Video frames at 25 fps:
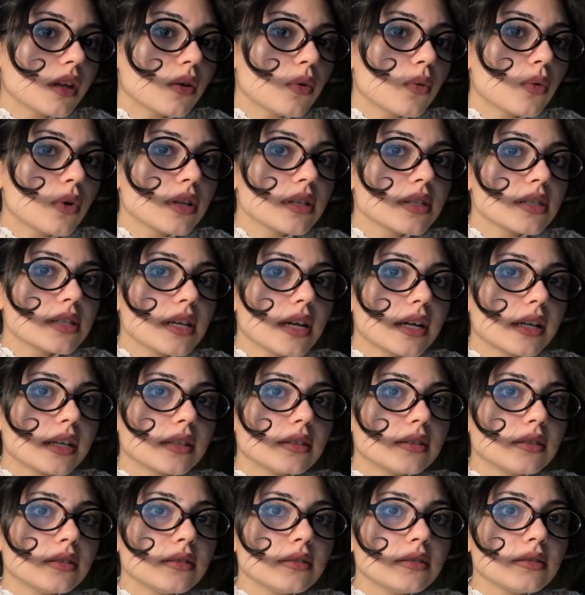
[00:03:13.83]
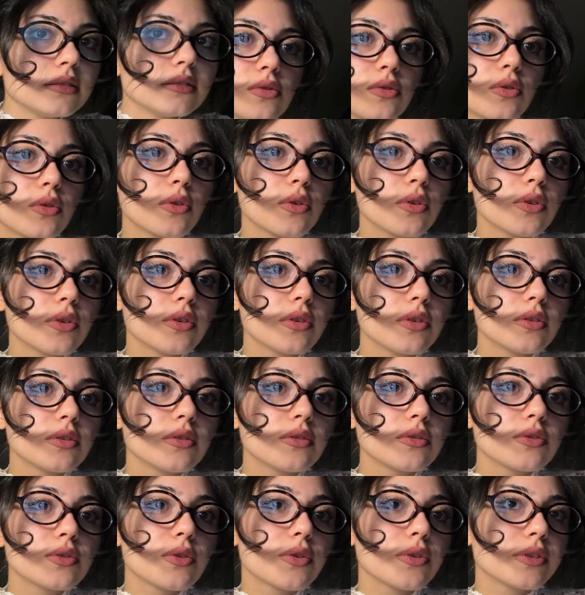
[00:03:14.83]
one second, so our
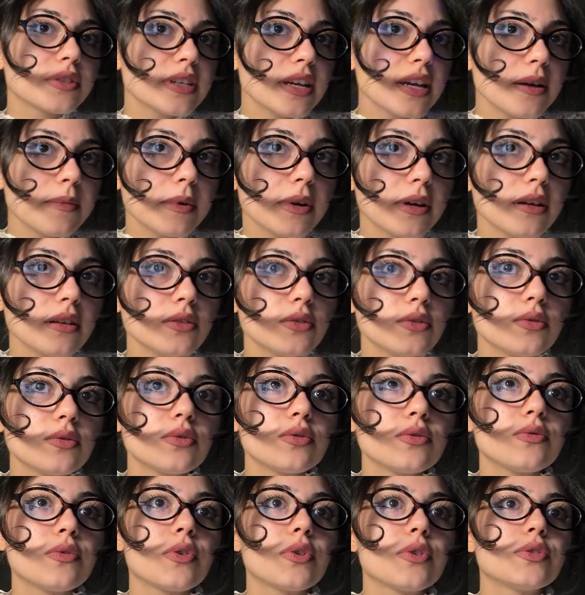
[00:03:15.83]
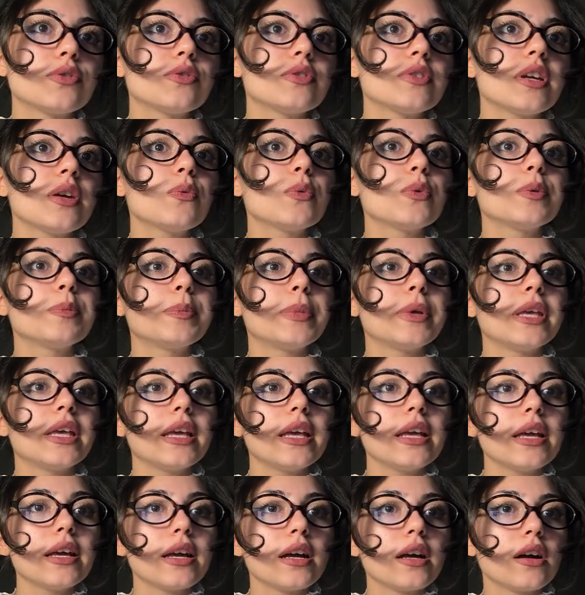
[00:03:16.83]
theme for today will
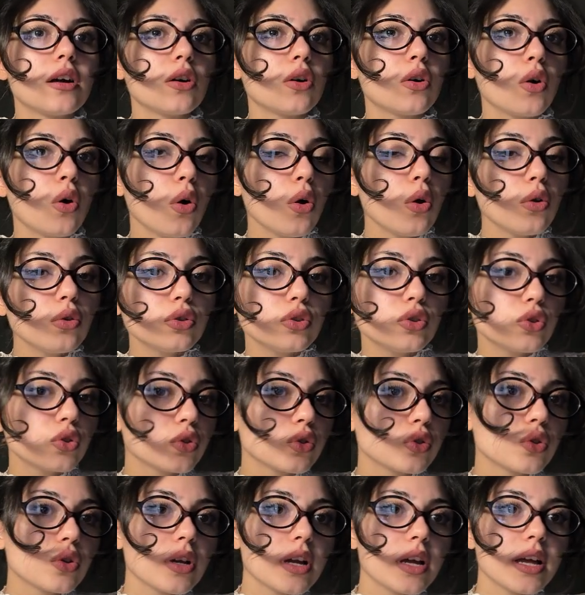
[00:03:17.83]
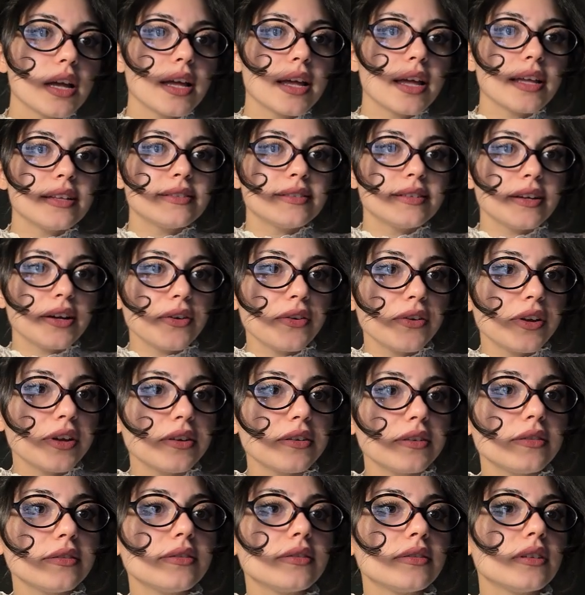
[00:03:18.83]
be cold,
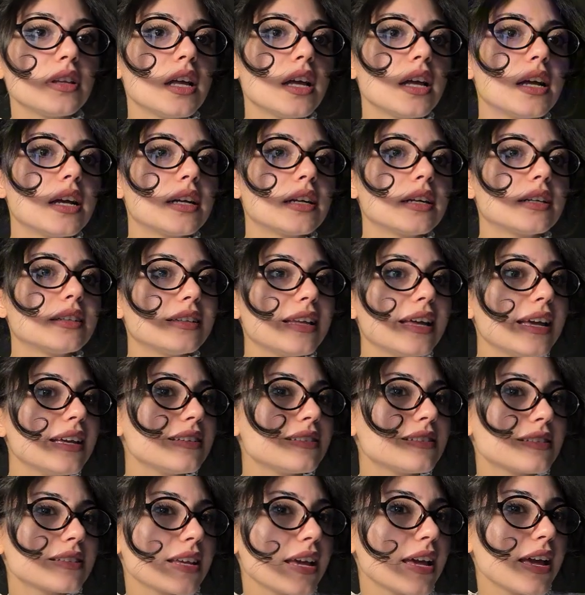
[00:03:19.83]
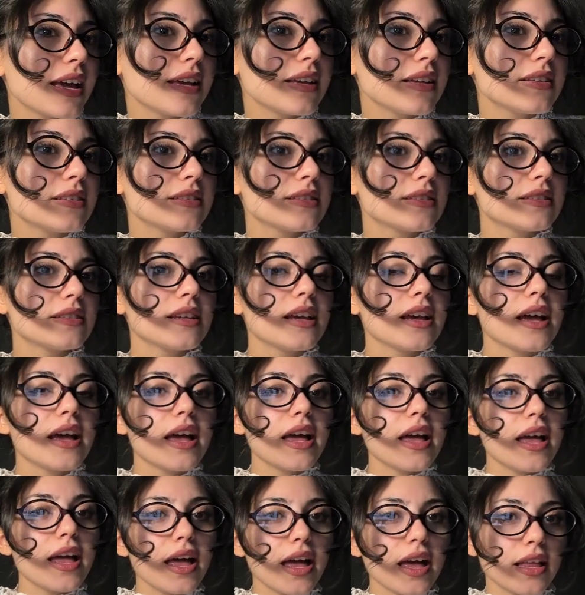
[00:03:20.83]
ethereal, glaze gaze,
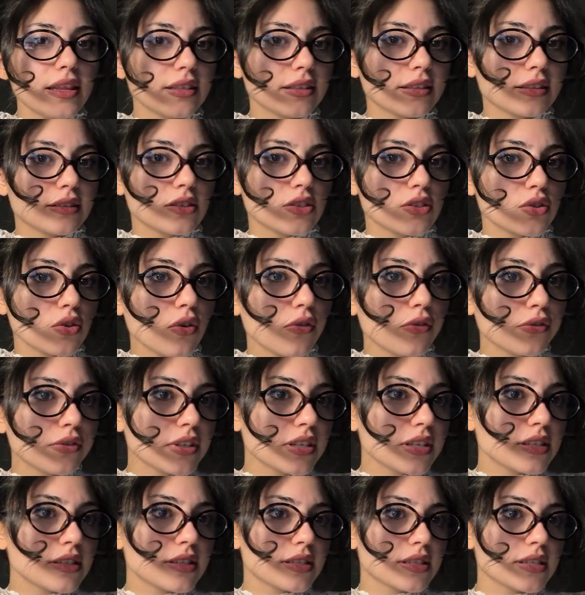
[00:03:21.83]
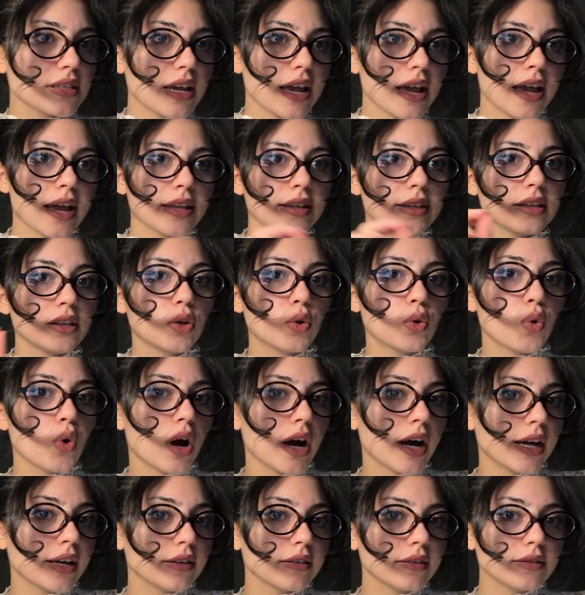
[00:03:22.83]
elegant softness, and
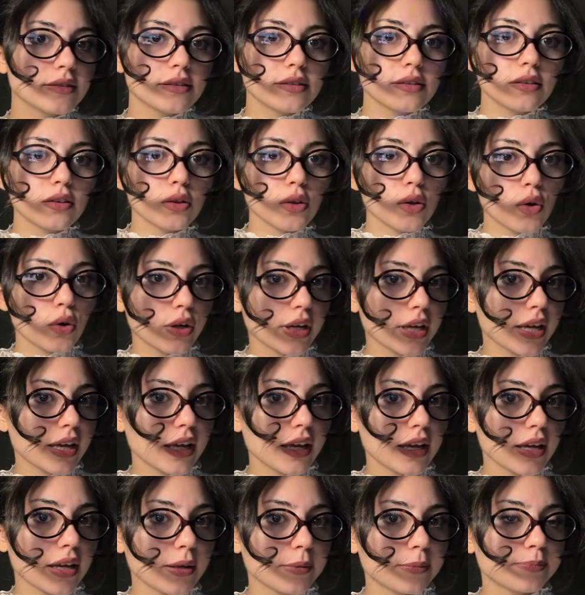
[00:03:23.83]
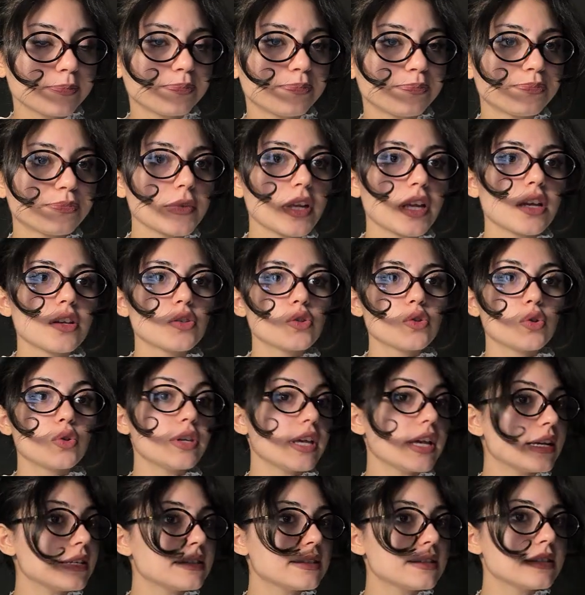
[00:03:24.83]
quiet longing. So
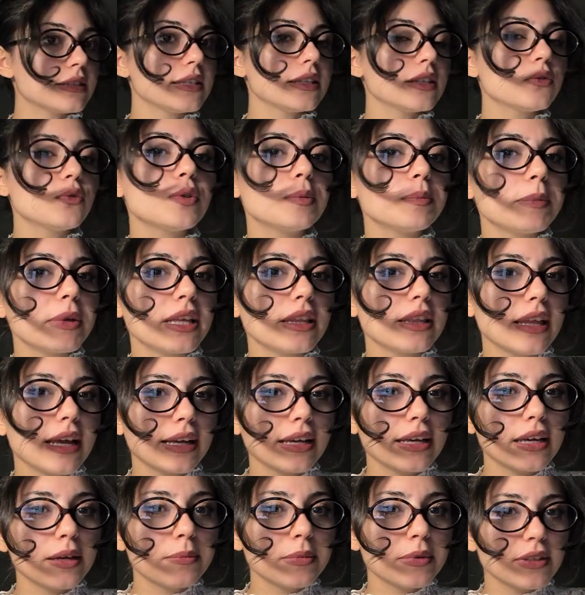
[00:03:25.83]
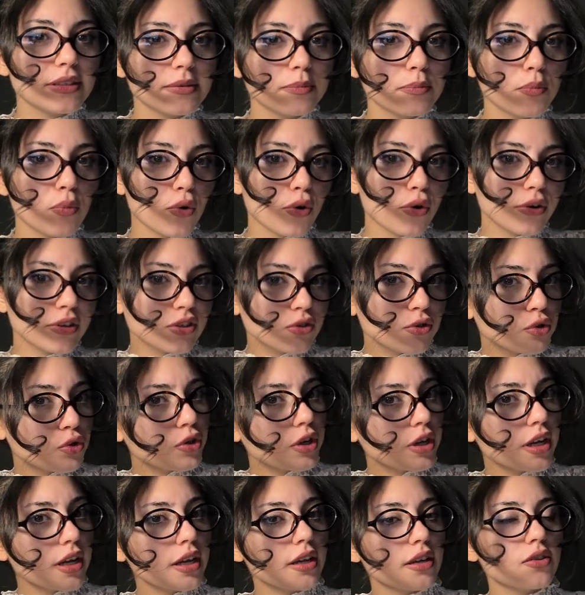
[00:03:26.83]
yes, it will be a bit
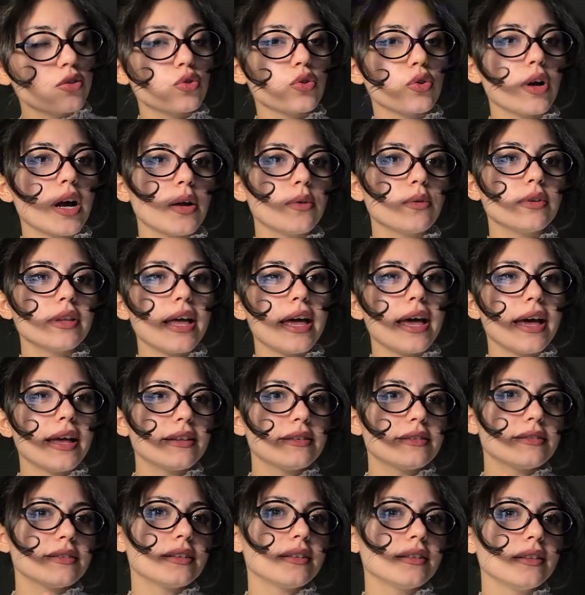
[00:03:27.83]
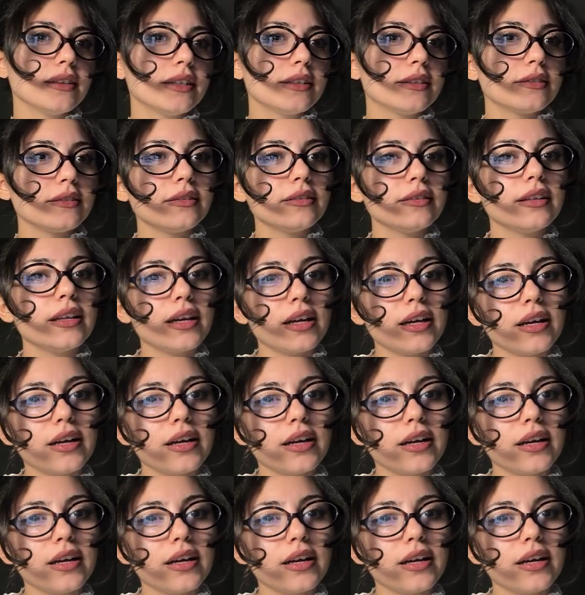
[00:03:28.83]
poetry, so I will add a little